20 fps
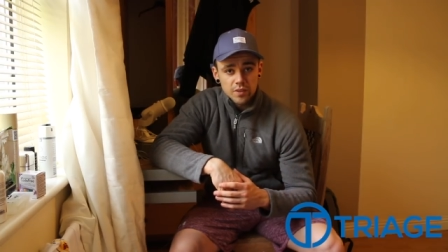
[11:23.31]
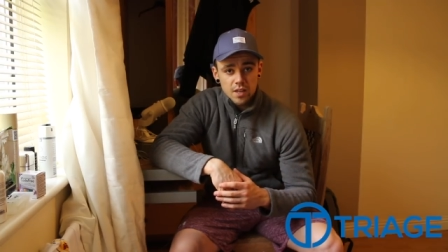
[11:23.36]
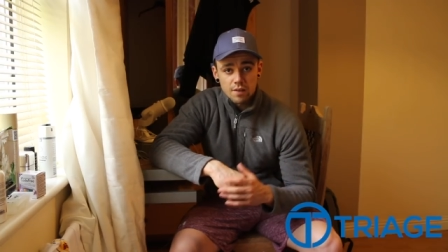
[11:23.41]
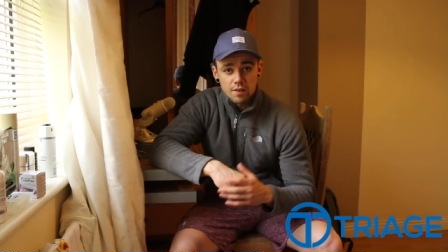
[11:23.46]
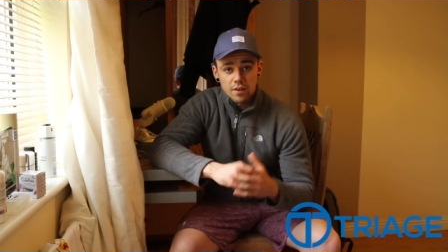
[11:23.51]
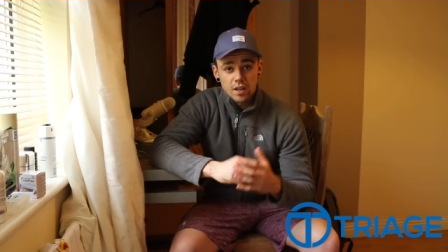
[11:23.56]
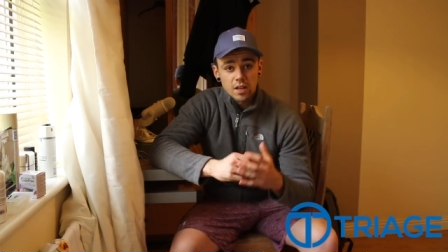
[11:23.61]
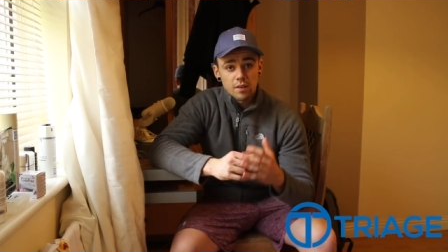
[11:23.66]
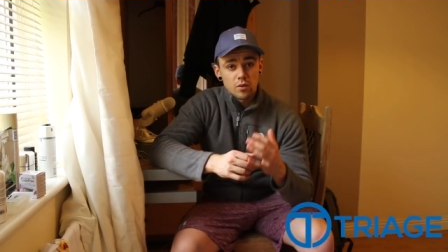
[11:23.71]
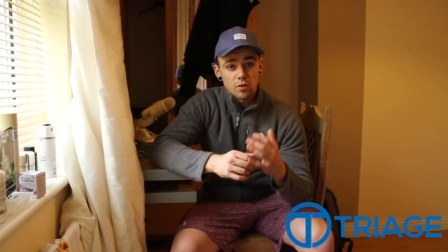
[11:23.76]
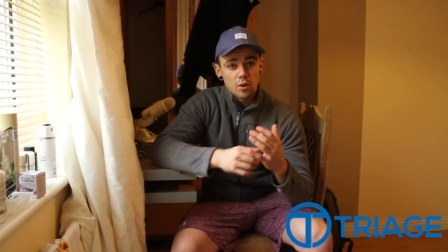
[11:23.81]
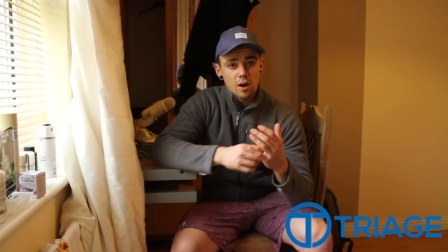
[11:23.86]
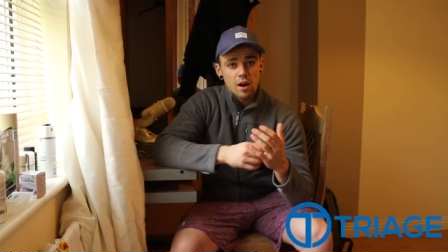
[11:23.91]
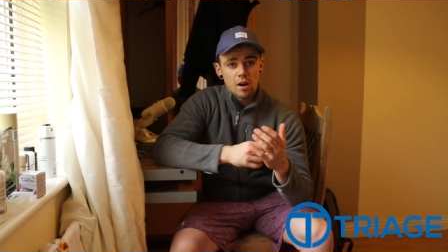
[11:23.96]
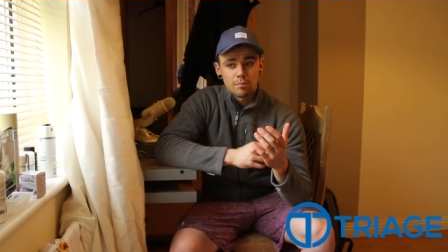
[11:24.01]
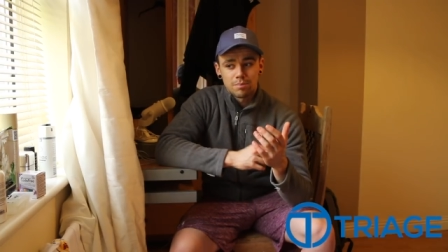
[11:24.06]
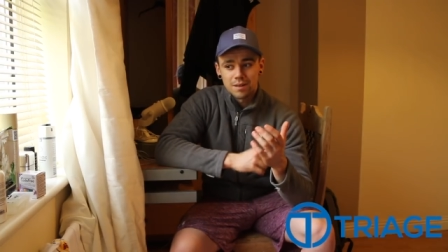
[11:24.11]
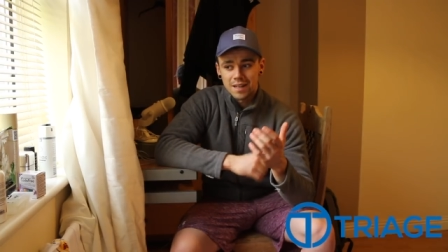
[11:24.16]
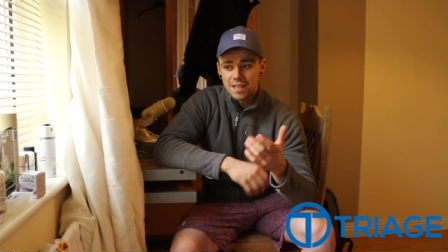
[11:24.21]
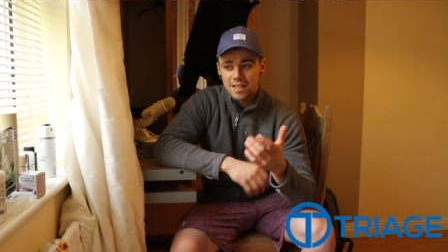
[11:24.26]
if any of you are
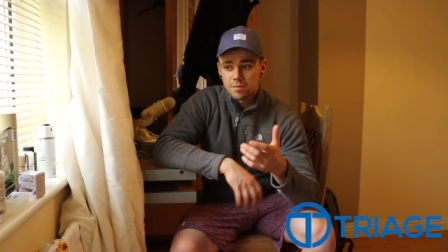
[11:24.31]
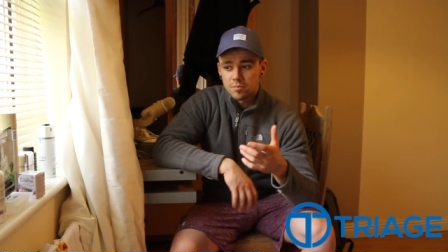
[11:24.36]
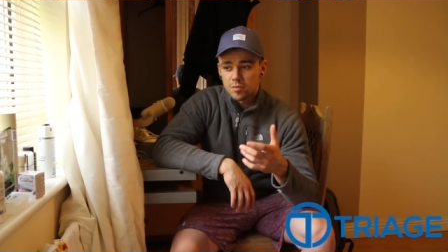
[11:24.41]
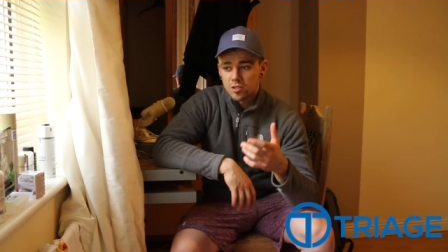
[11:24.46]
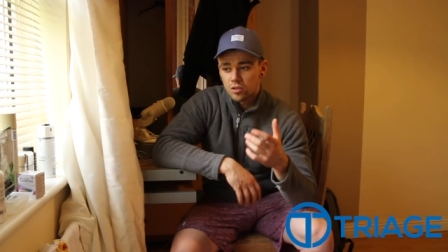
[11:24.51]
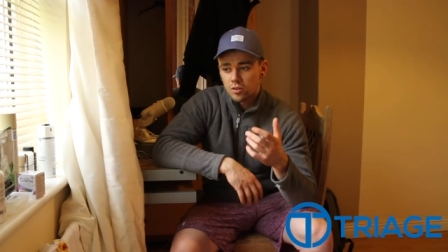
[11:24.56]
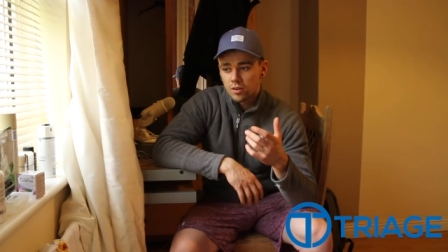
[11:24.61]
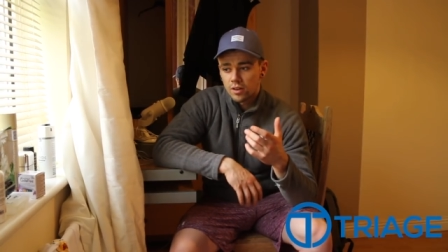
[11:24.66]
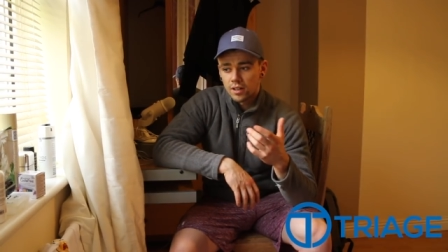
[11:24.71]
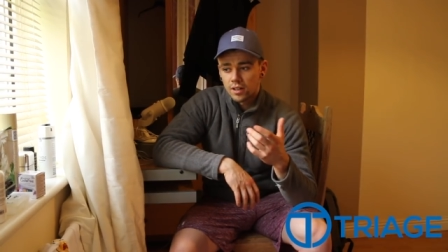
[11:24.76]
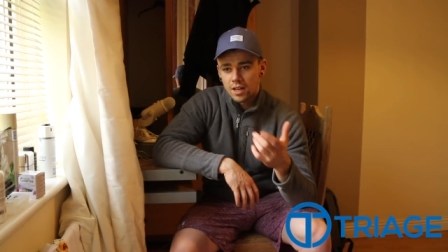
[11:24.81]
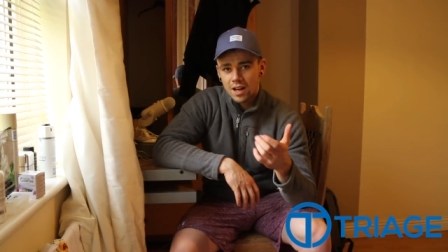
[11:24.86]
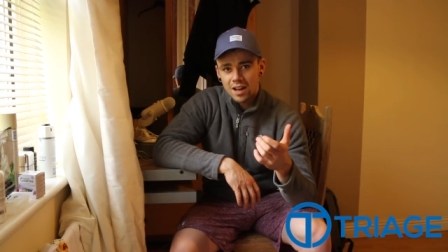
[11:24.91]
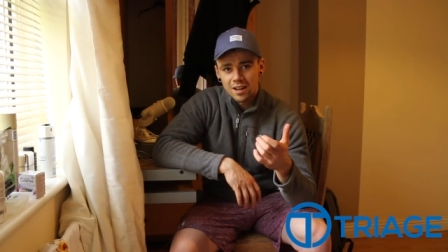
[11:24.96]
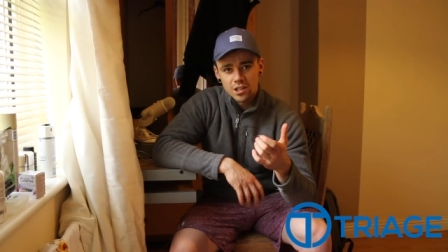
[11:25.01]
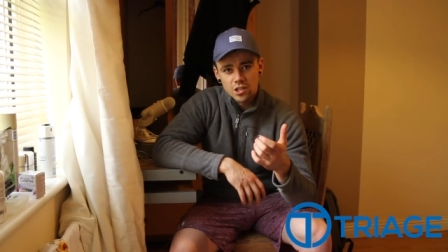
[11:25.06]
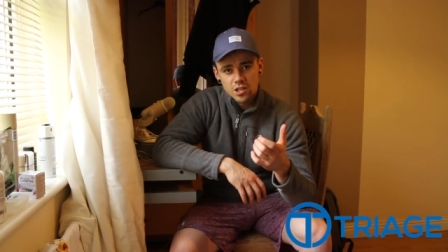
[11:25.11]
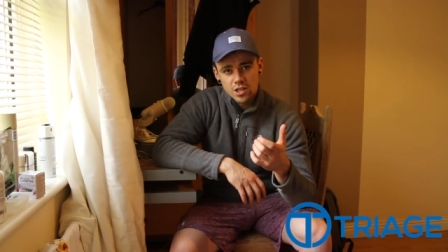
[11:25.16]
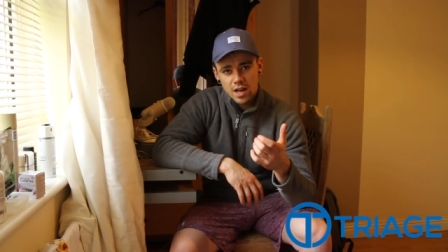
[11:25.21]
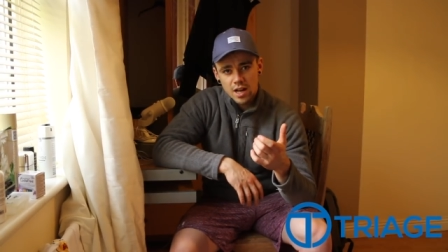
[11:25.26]
on placement or in
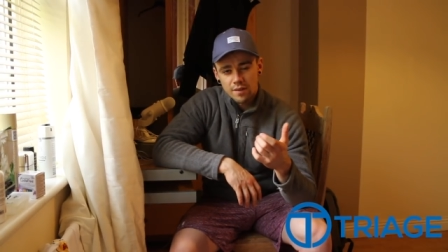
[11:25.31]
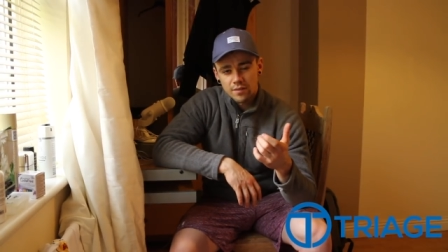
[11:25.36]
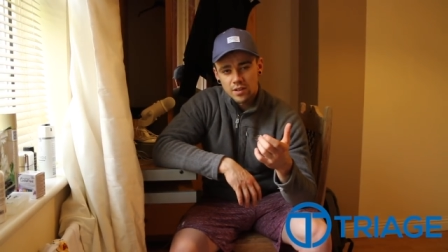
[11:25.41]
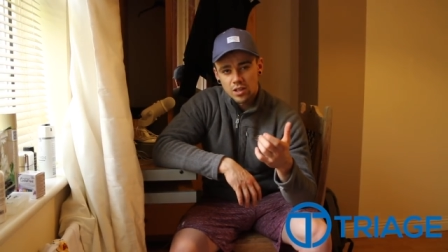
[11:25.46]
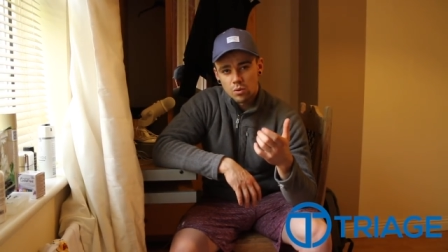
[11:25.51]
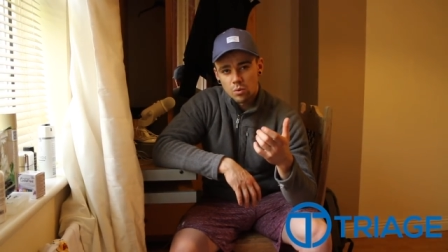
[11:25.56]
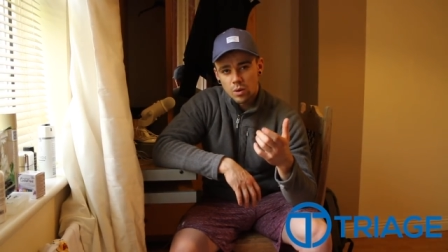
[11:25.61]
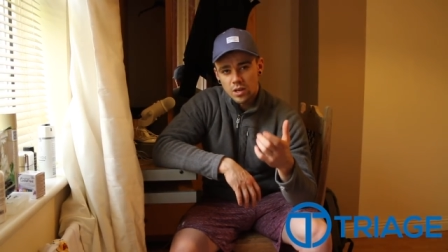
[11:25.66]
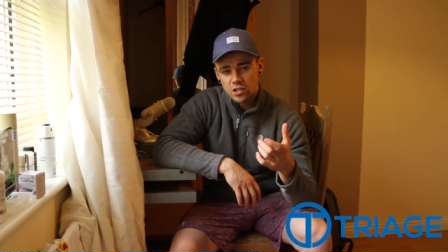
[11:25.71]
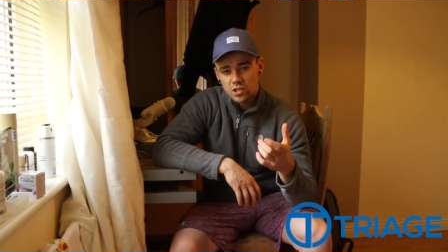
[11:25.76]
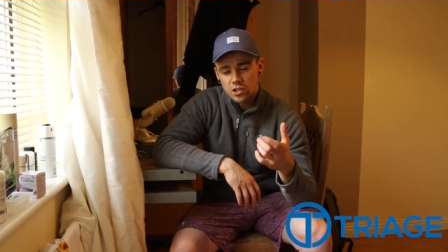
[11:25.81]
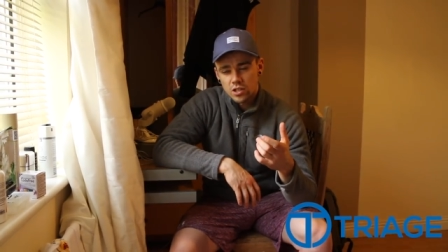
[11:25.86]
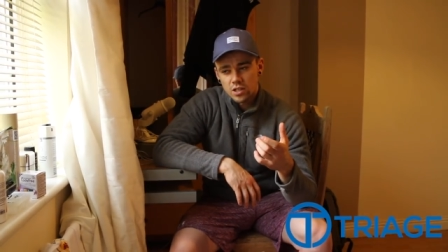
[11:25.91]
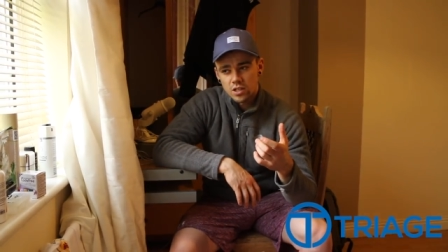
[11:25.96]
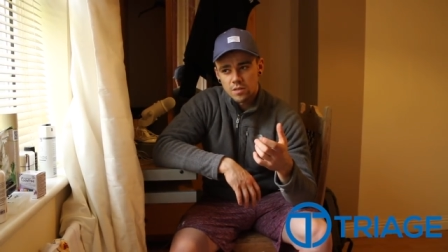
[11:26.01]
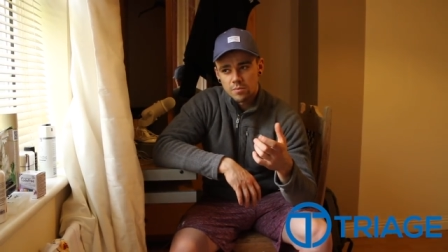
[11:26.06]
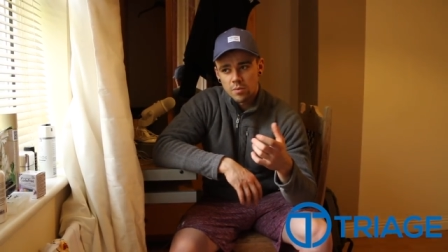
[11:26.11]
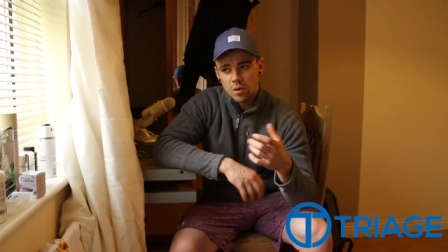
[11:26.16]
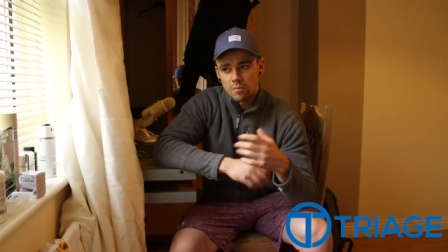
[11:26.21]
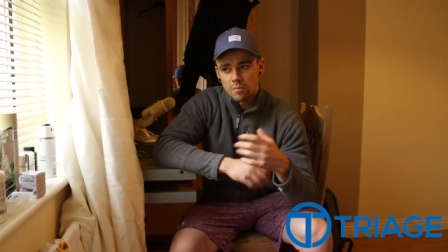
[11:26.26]
college and have any
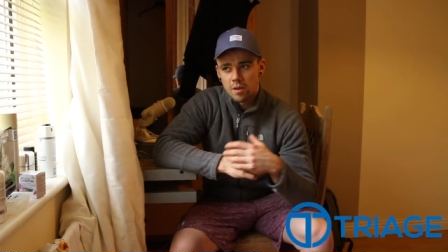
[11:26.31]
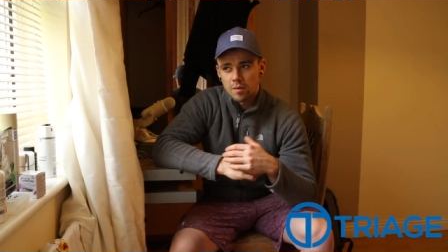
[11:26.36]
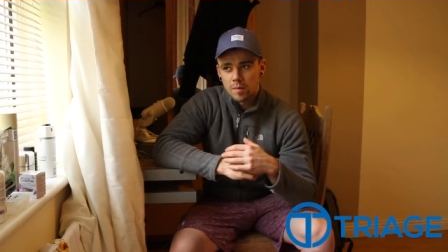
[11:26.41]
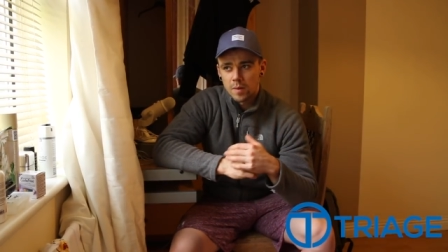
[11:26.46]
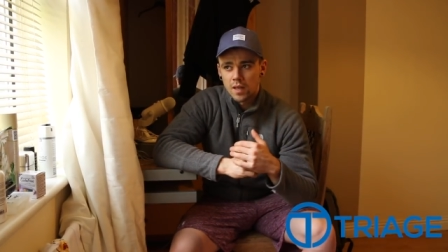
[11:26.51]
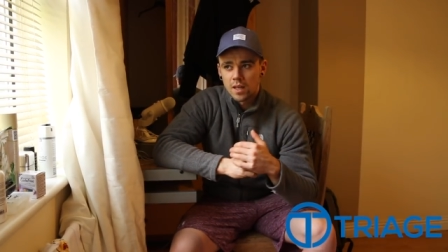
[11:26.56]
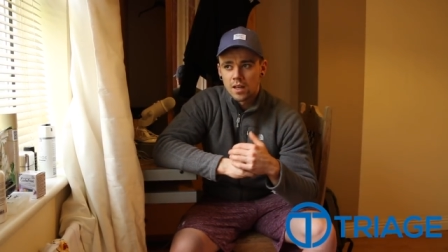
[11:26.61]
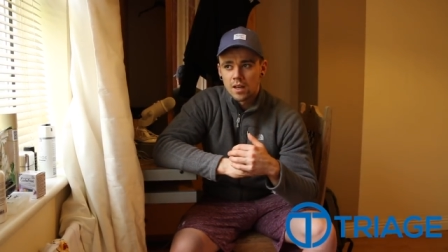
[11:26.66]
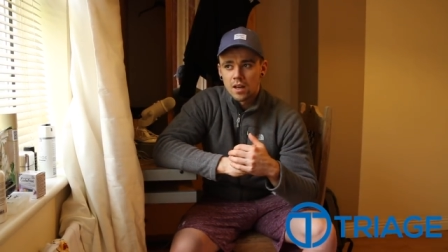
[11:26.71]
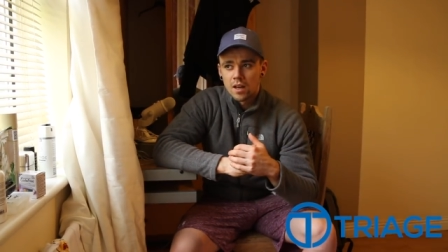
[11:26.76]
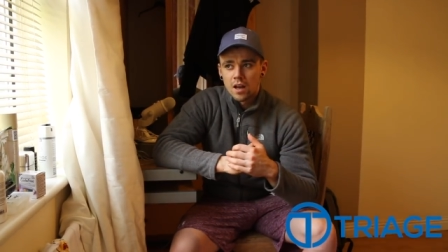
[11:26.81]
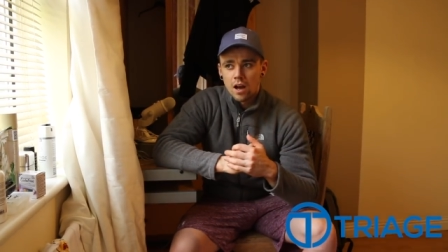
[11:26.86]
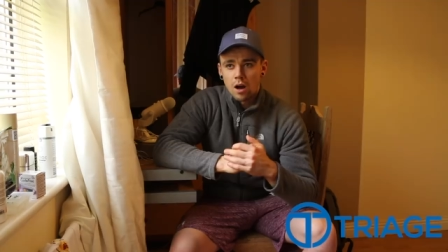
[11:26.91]
questions about maybe